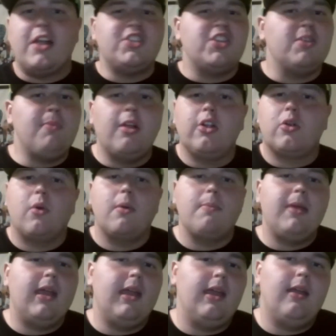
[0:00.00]
Reggie Miller
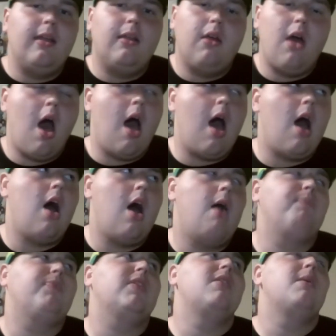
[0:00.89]
would be
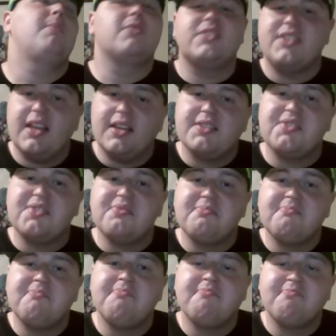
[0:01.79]
um, number
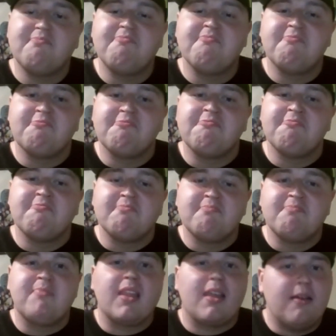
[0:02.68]
six.
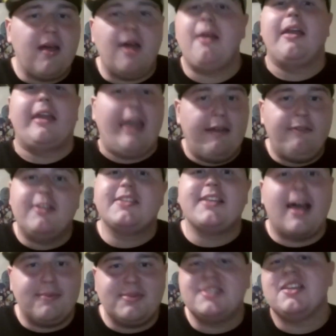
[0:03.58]
I gave you
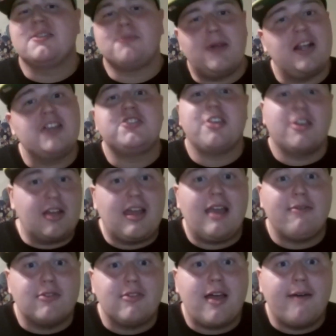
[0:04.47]
top six, but I should have
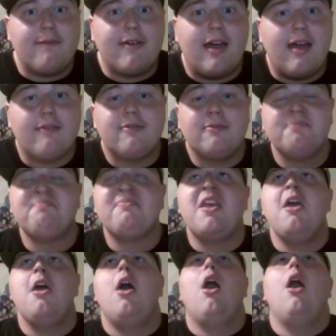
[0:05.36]
gave you top five.
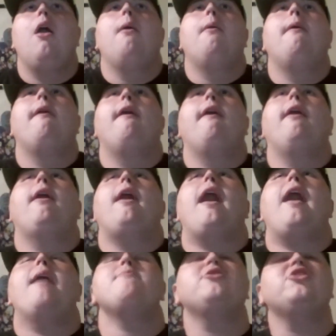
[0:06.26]

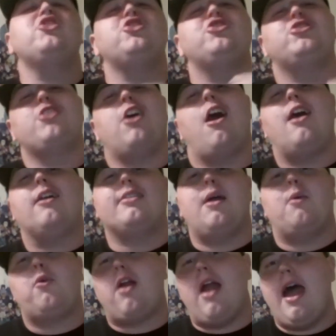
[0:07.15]
I'm just
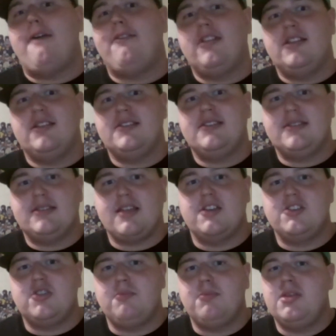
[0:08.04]
shocked that we're having this
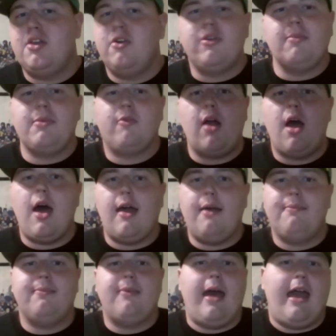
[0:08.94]
discussion. But don't get me wrong,
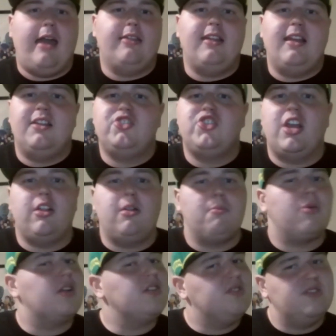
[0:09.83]
I'm I think
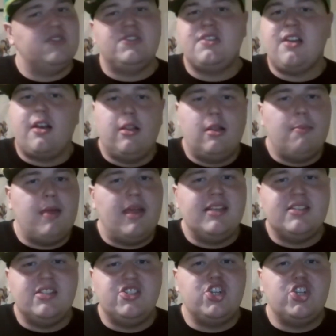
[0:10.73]
Jalen Brunson's done an
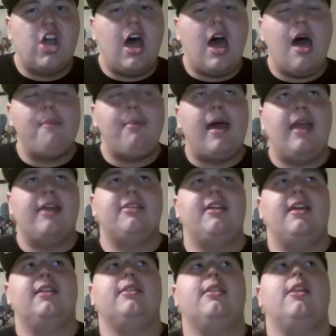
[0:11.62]
amazing job. I
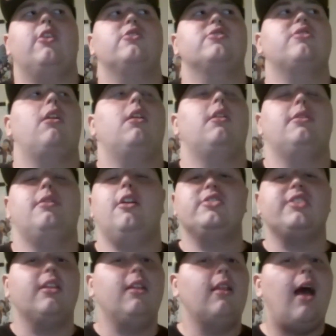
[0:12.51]
think there's
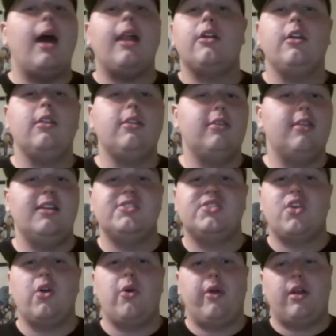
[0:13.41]
there's a lot of good
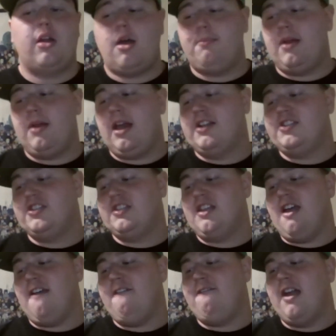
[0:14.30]
things going on, but I
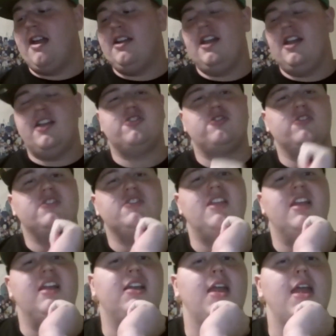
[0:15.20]
just I find it
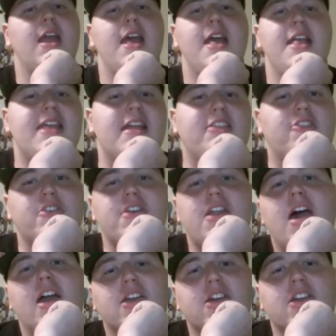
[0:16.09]
interesting that they're
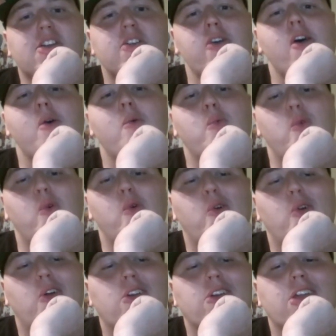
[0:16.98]
not gonna
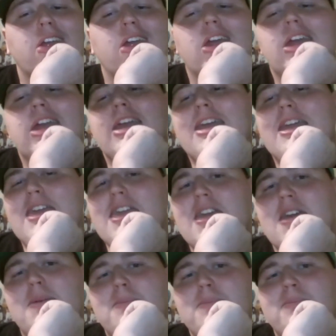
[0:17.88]
award
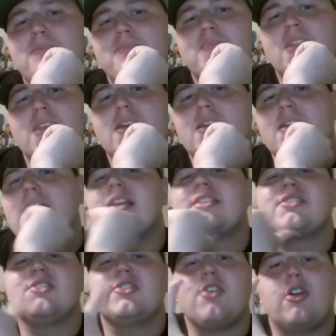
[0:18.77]
him
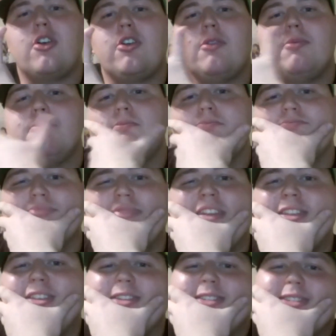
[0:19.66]
as a starter.
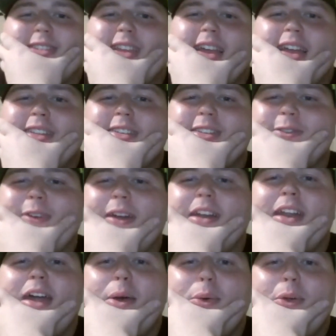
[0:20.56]
I just I just
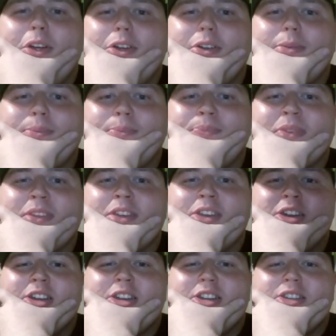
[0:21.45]
find that weird.
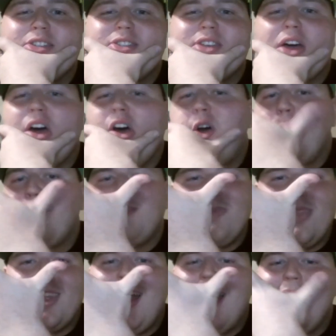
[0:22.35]
So
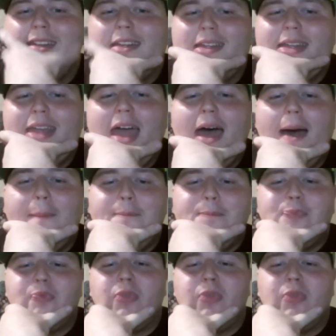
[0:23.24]
yeah.